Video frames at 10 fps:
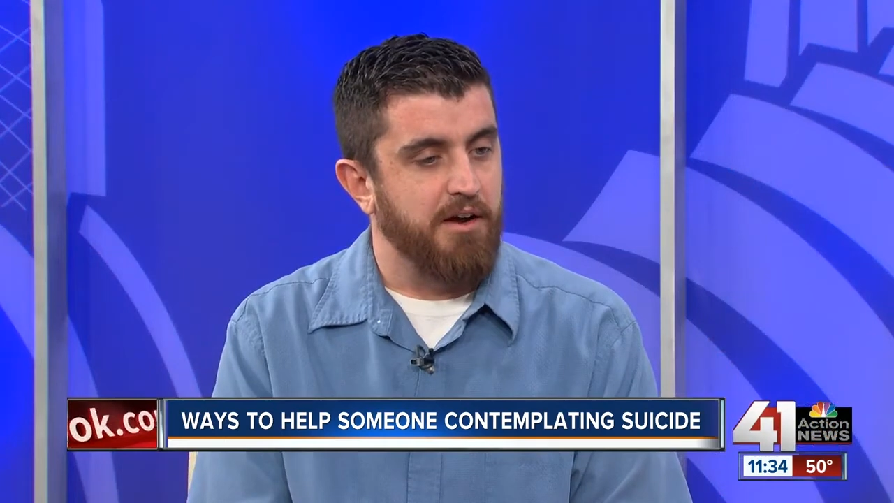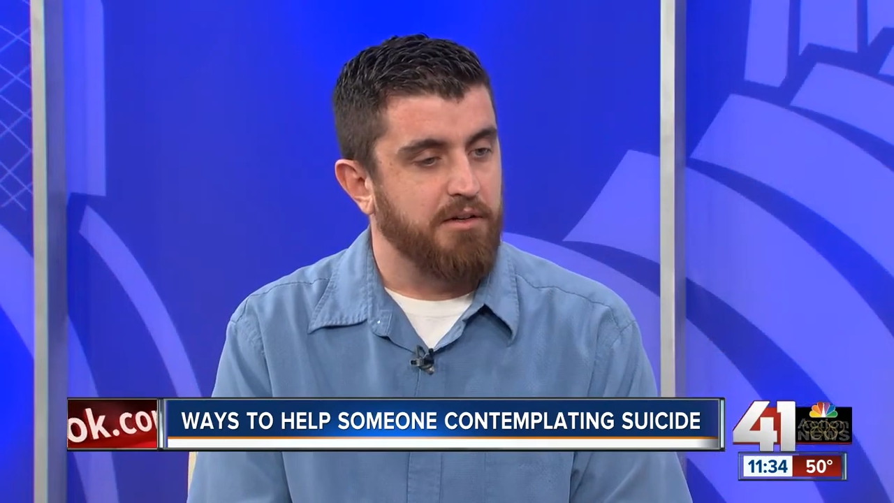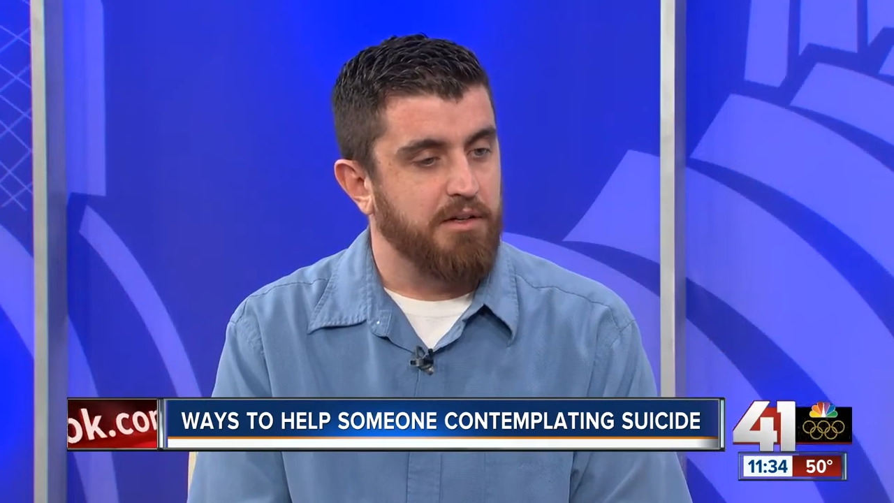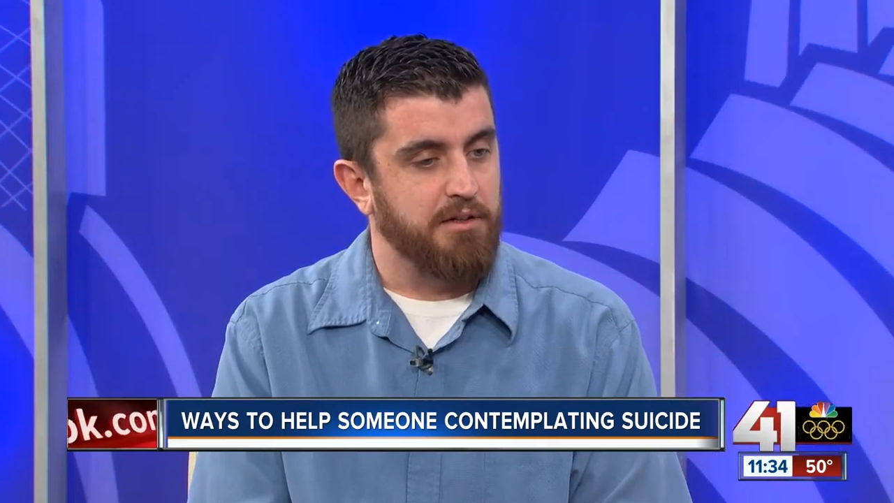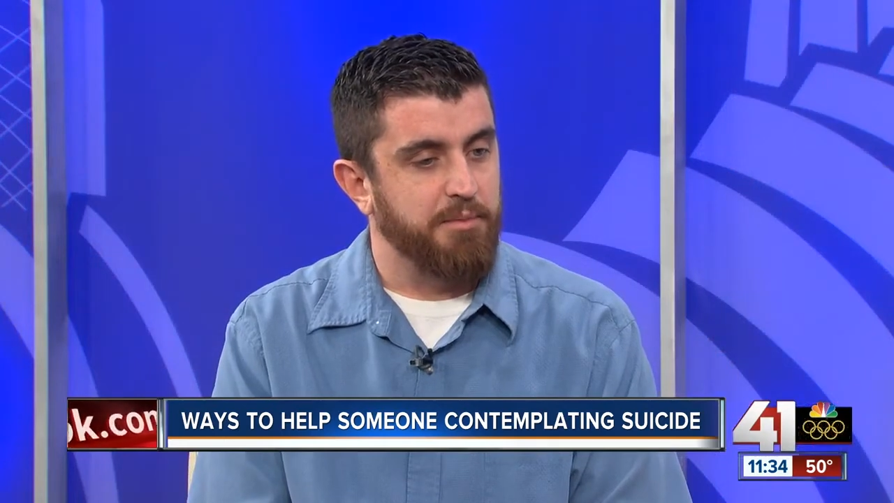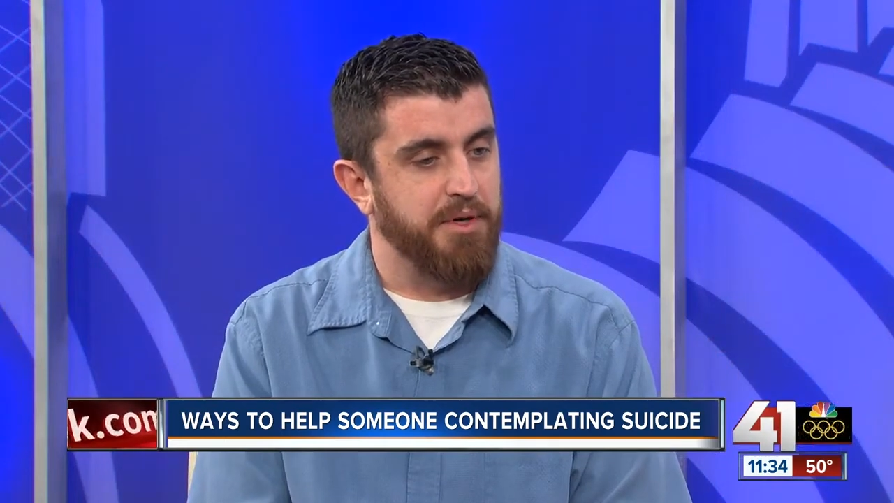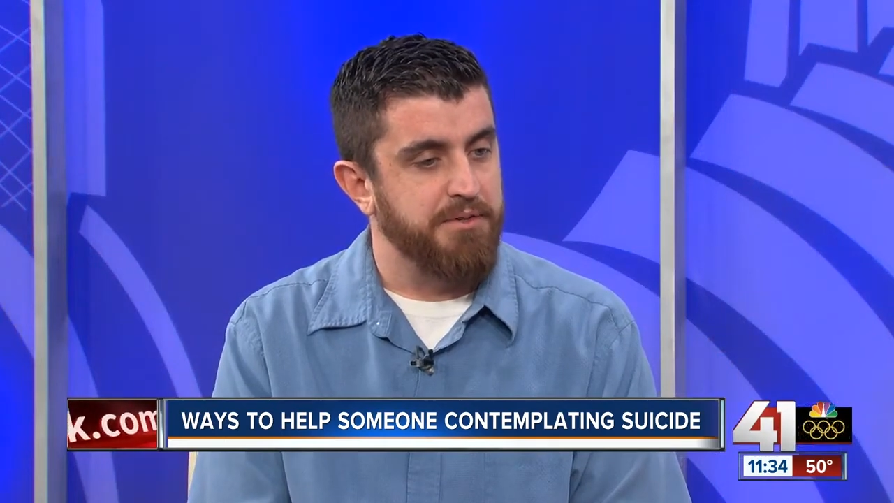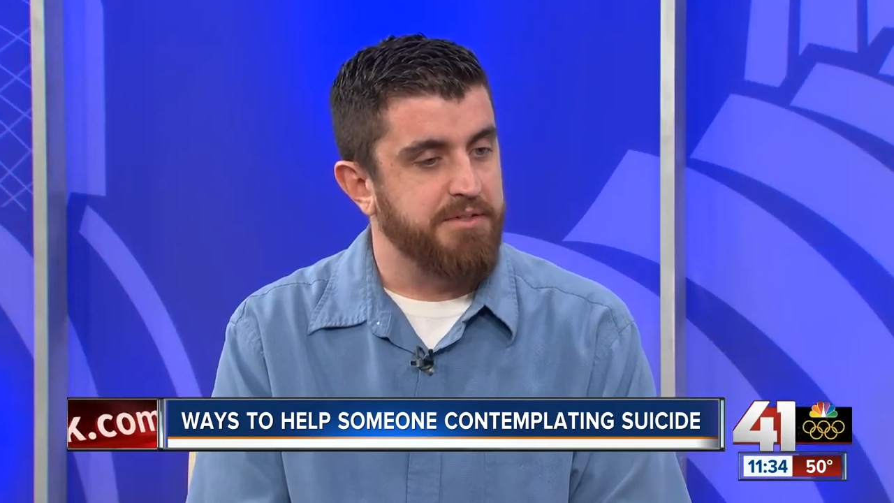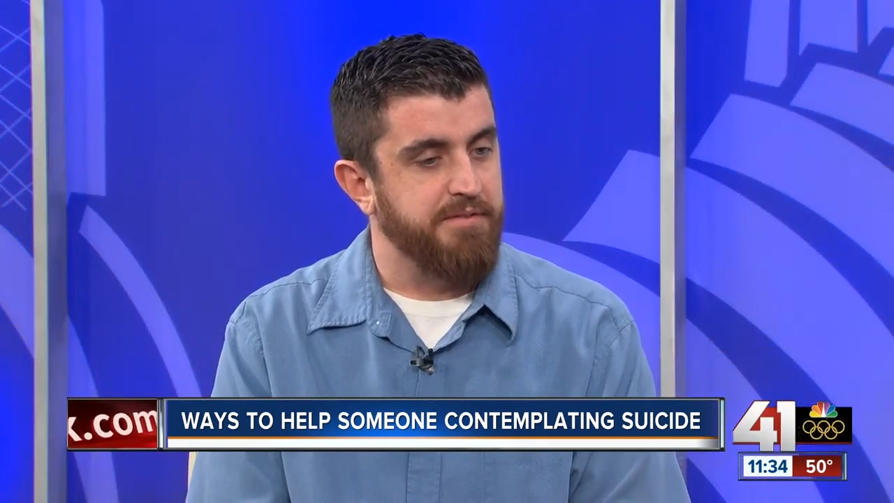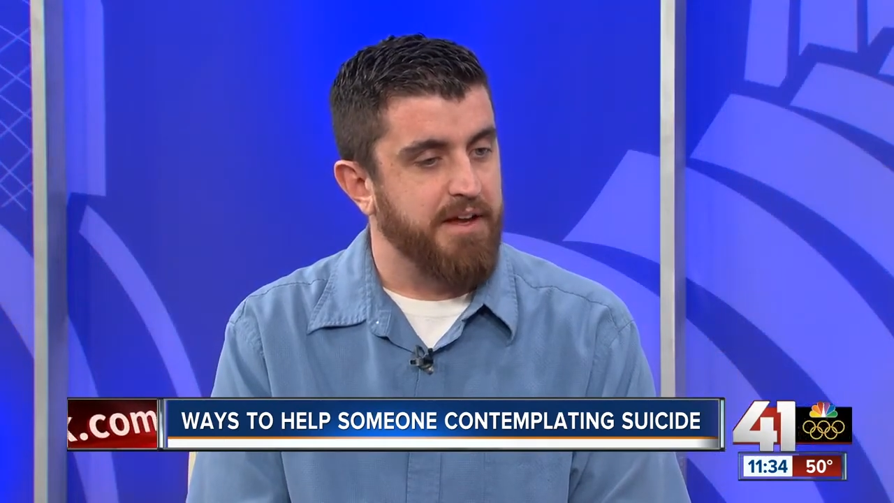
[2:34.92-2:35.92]
now called
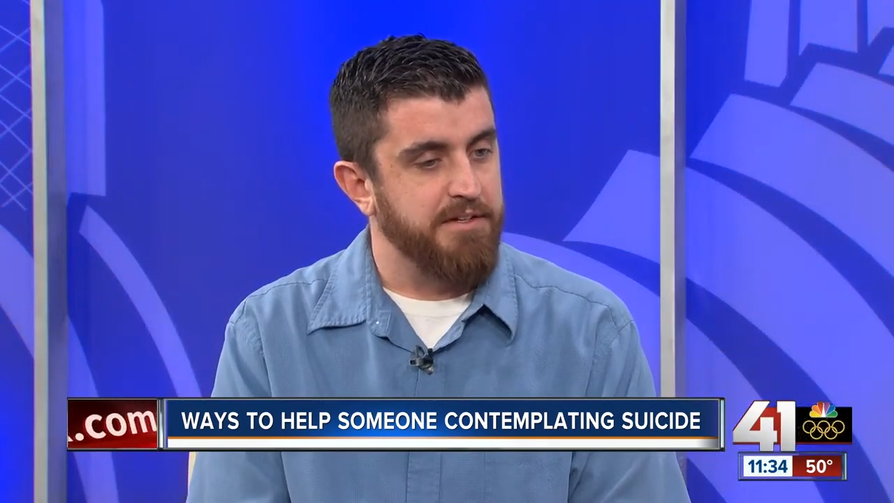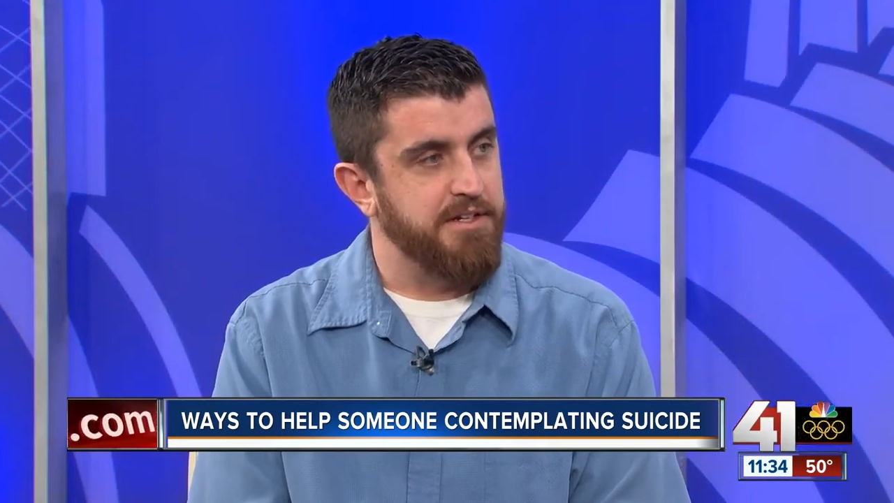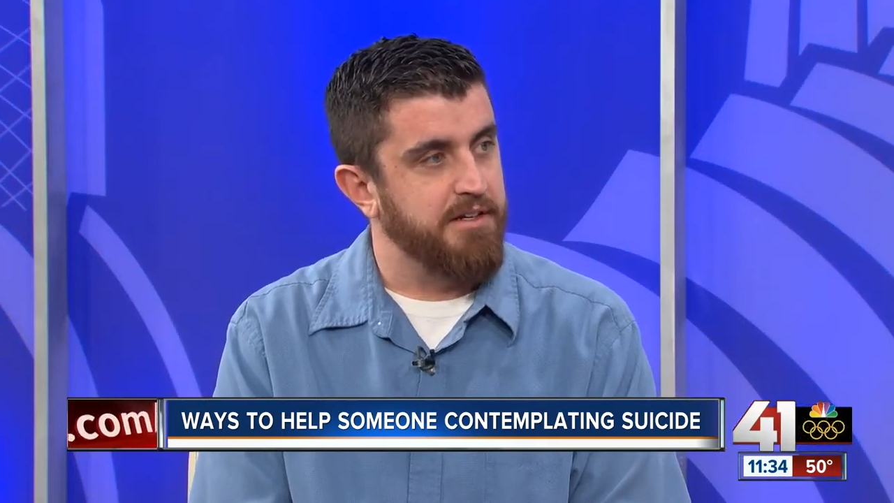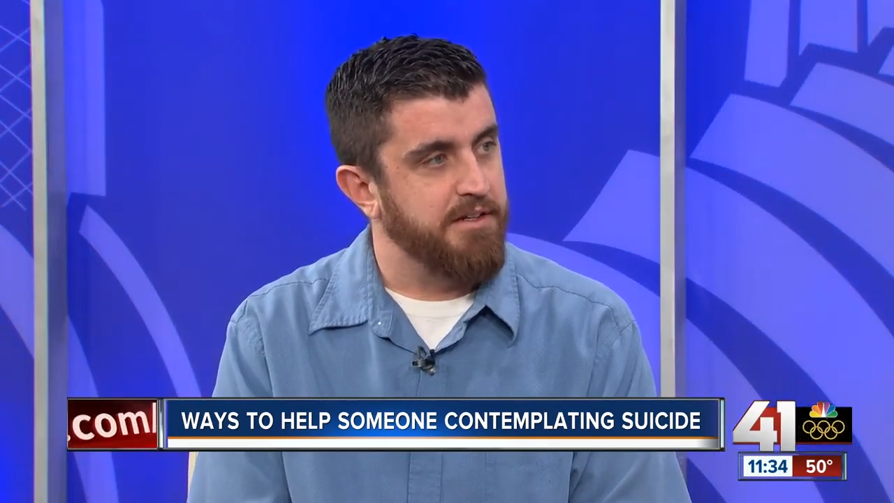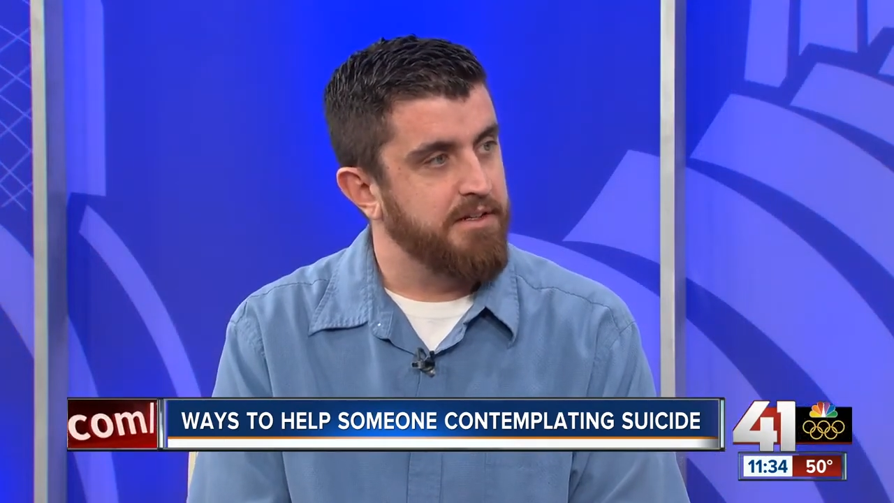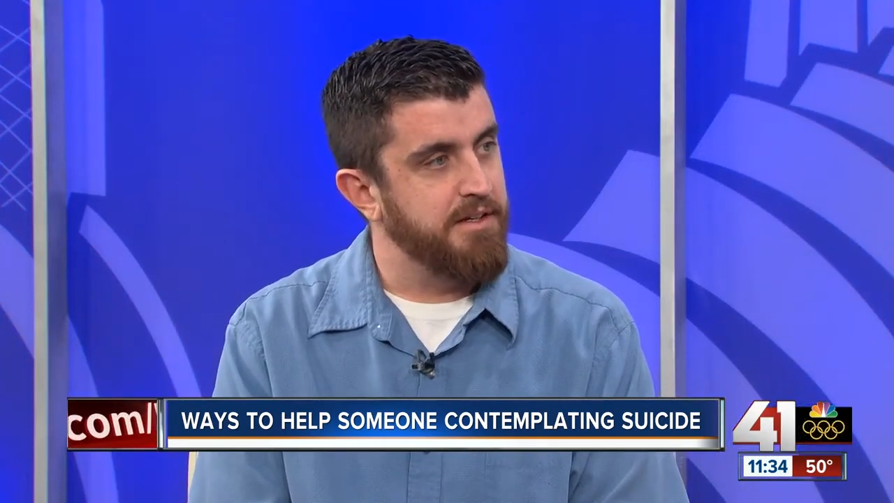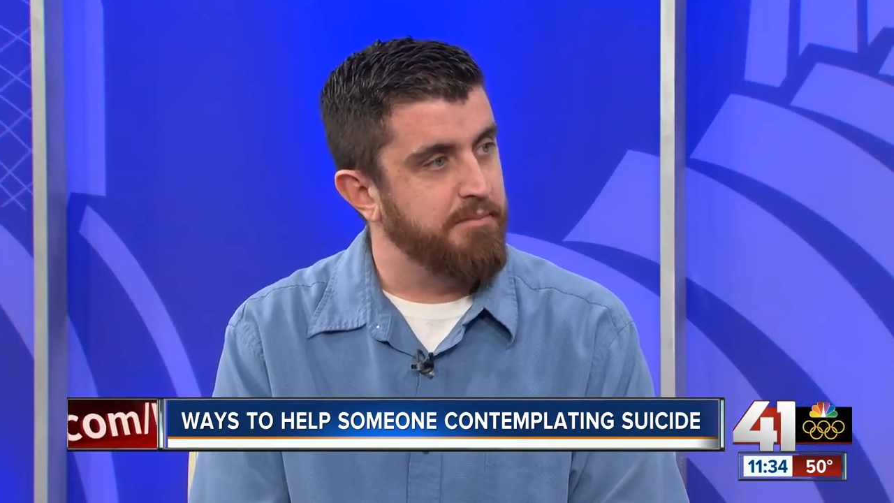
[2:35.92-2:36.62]
postvention,